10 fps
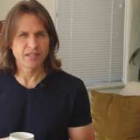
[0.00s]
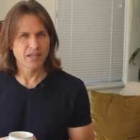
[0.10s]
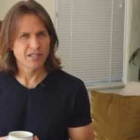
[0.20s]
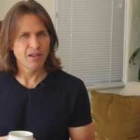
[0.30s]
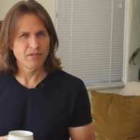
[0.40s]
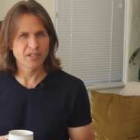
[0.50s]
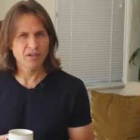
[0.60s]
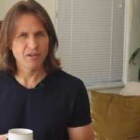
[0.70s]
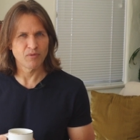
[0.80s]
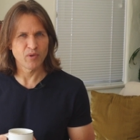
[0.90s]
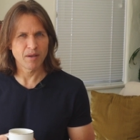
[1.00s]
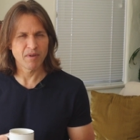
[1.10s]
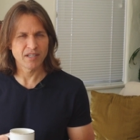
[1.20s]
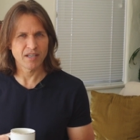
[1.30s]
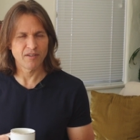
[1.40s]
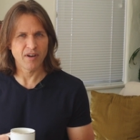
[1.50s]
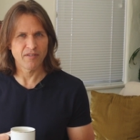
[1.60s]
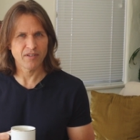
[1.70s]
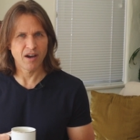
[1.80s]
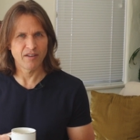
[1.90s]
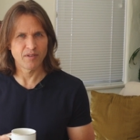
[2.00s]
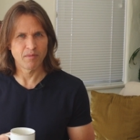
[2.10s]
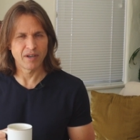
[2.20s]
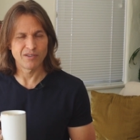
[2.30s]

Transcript: As I slowly started weaning myself off coffee by